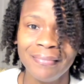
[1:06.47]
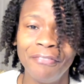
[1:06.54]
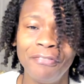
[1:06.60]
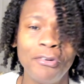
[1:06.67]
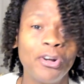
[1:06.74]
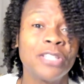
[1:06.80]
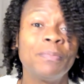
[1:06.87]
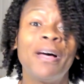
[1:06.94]

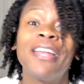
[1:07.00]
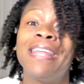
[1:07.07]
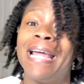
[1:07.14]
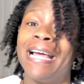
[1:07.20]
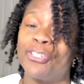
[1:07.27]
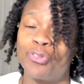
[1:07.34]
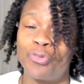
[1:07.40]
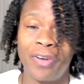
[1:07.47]
far as about
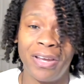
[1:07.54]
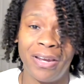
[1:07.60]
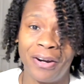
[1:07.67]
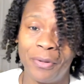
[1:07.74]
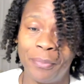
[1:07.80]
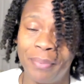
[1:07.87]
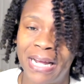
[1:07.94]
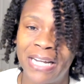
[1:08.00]
natural
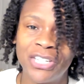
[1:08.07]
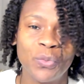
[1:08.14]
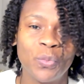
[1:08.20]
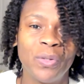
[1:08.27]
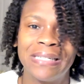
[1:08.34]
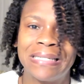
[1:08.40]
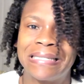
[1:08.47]
hair, but I just wanted